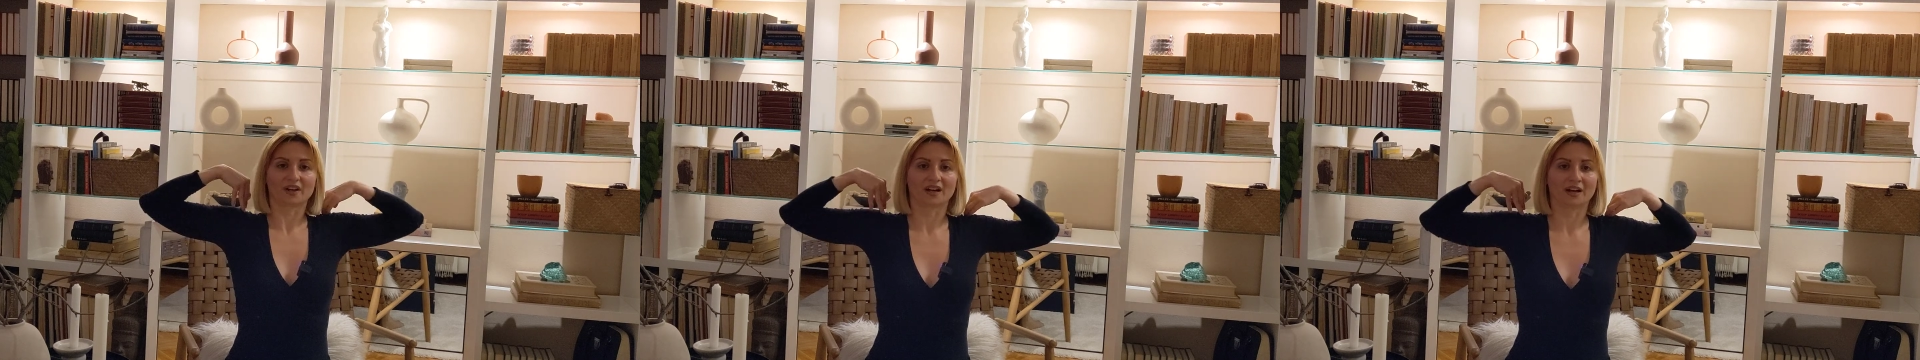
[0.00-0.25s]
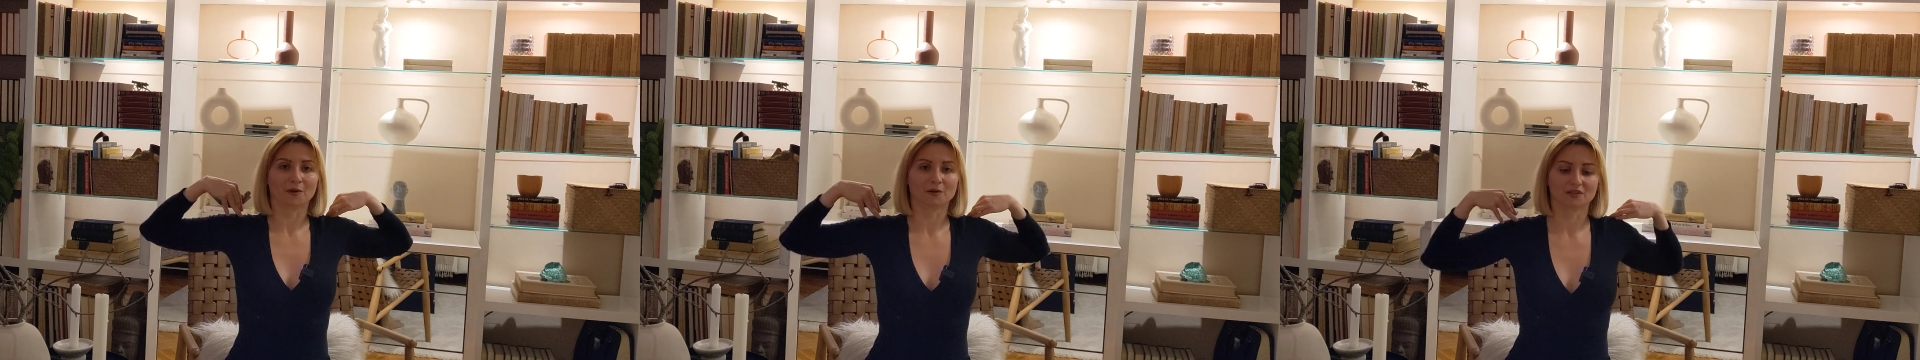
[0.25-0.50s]

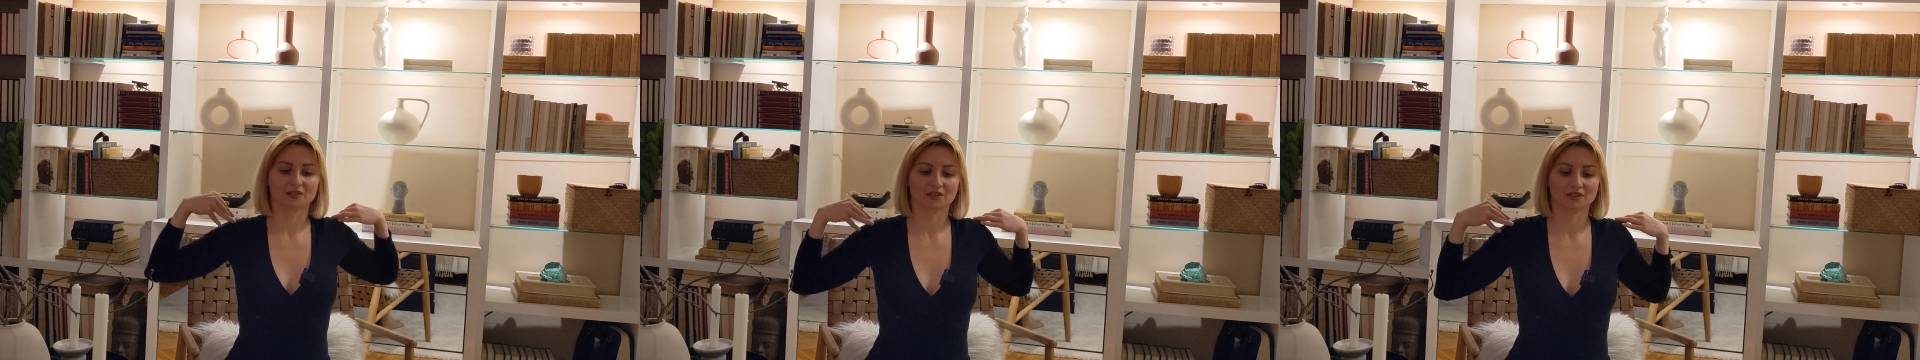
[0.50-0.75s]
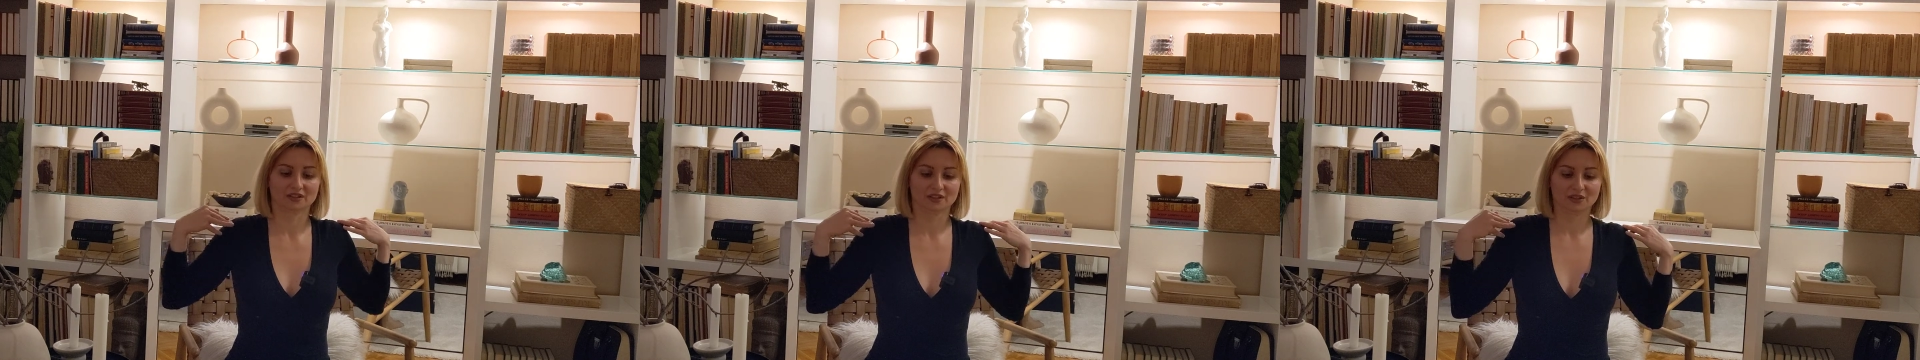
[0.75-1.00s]
out,
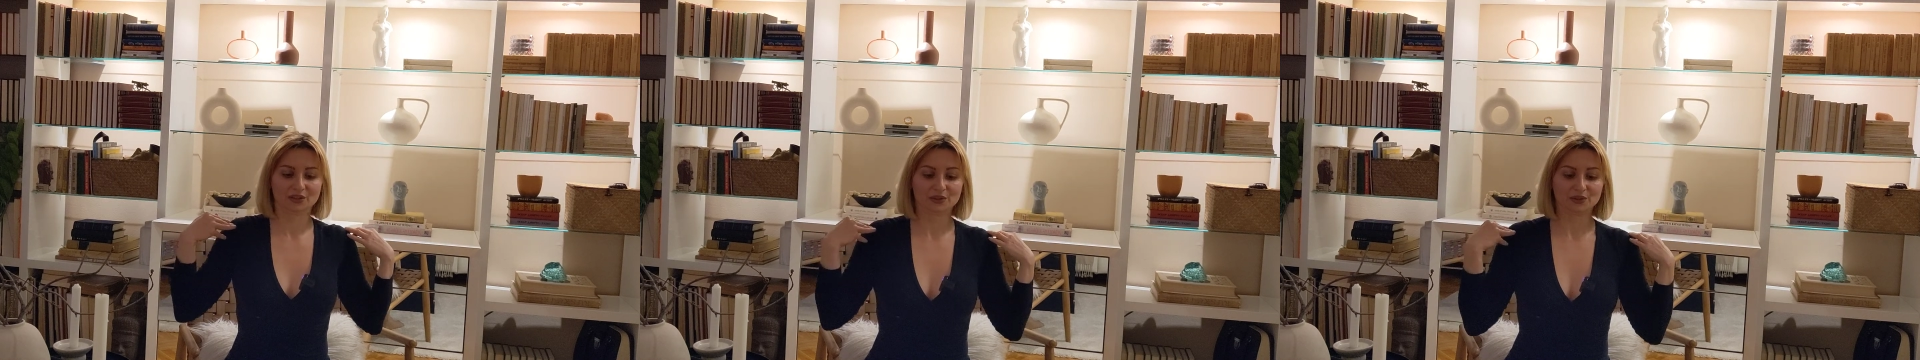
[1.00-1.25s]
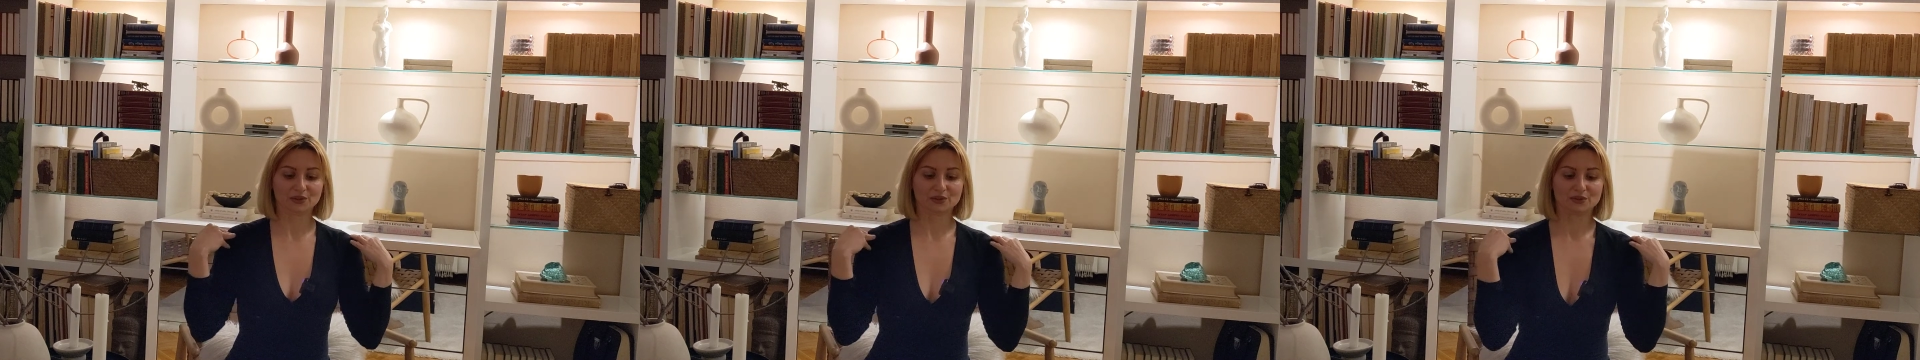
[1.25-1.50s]

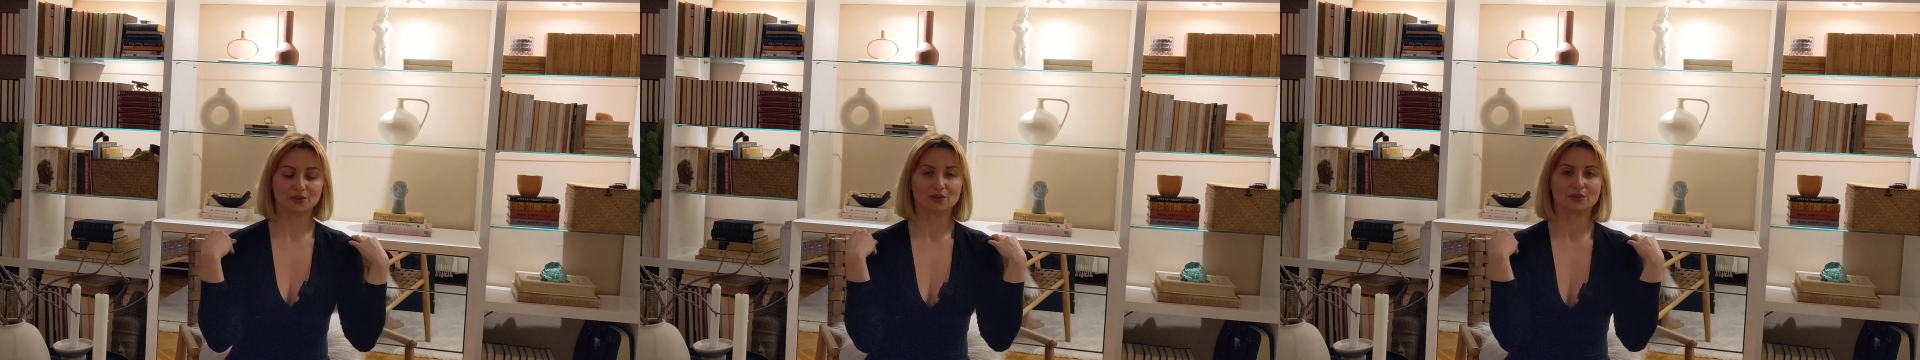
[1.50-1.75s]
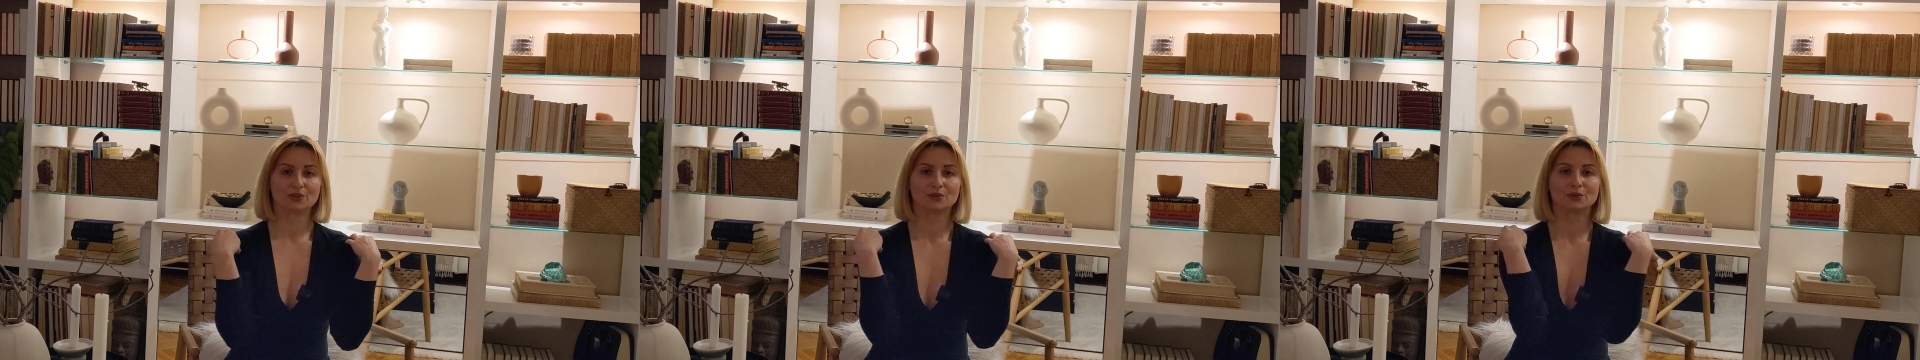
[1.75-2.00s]

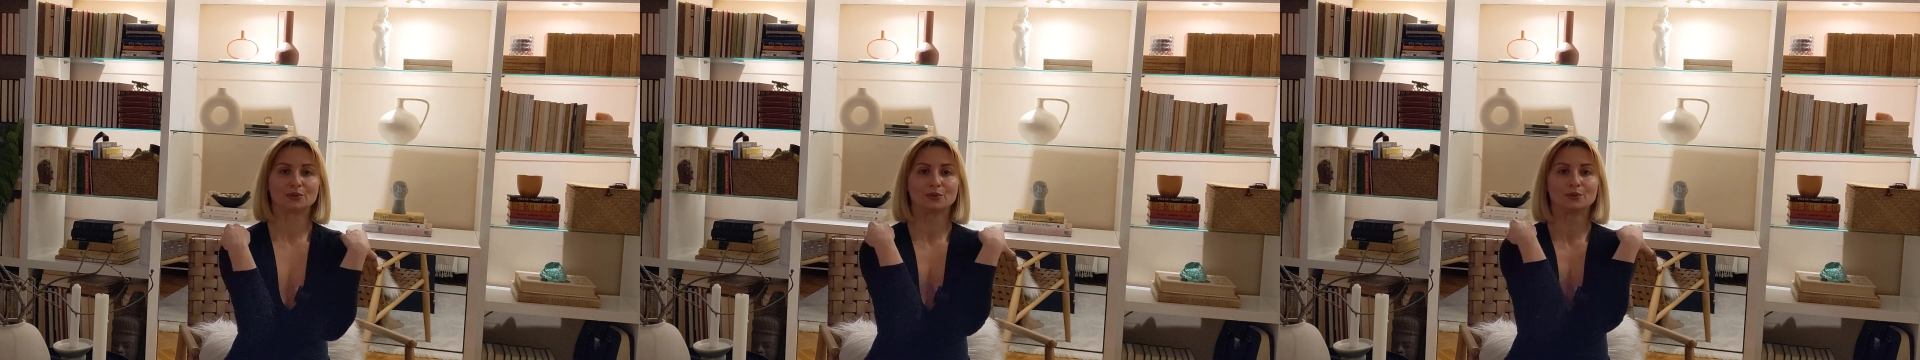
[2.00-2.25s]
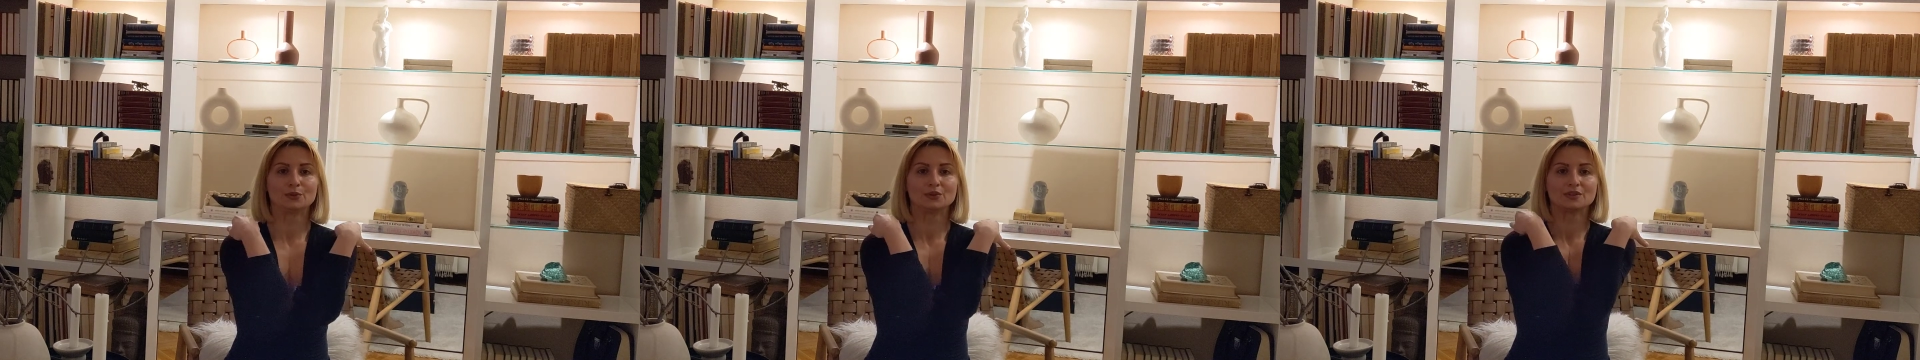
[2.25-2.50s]

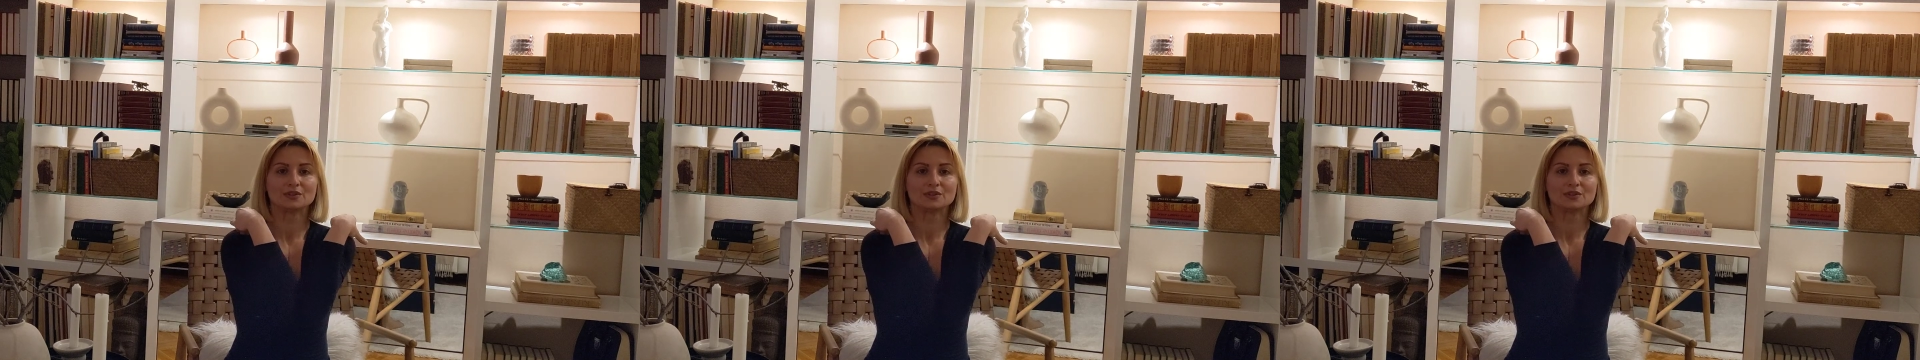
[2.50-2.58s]
2,